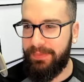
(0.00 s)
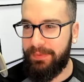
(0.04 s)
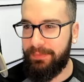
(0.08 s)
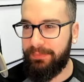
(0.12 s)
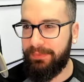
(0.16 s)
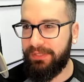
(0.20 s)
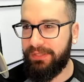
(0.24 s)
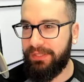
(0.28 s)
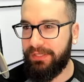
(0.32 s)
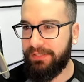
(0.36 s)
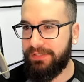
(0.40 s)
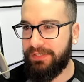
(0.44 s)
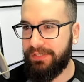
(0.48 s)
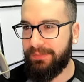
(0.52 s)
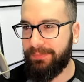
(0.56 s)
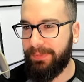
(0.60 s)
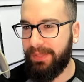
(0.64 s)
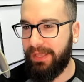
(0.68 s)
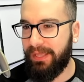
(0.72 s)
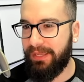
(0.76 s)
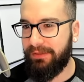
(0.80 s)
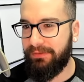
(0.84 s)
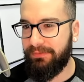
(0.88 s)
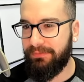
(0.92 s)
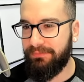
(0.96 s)
Maybe he thinks he's
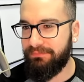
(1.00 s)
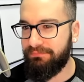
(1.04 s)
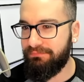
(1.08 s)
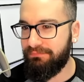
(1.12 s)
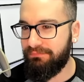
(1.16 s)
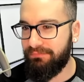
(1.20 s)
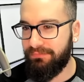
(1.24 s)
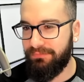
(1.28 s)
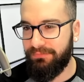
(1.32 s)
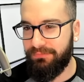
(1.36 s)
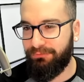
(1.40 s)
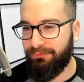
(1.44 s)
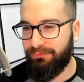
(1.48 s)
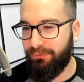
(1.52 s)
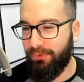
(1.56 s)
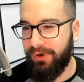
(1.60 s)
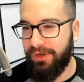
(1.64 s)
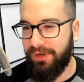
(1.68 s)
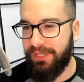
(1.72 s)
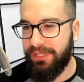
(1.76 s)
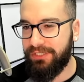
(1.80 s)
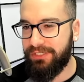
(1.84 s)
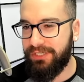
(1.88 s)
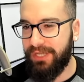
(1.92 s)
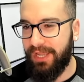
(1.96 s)
playing
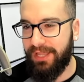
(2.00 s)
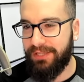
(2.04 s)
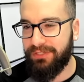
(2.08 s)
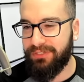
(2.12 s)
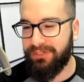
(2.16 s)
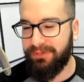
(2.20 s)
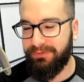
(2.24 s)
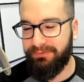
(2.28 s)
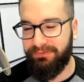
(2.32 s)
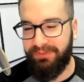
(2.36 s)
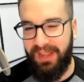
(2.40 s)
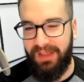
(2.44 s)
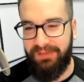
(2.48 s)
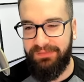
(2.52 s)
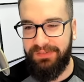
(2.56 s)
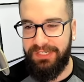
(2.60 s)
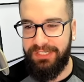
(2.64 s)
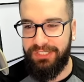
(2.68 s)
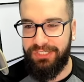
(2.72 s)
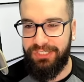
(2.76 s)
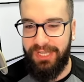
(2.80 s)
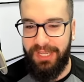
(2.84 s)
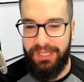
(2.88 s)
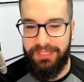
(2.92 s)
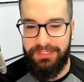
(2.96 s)
4D chess or
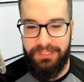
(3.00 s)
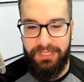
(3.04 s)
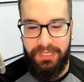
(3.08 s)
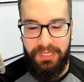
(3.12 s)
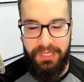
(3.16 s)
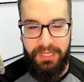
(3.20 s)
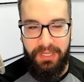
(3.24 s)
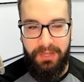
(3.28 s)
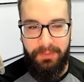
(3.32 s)
5D chess.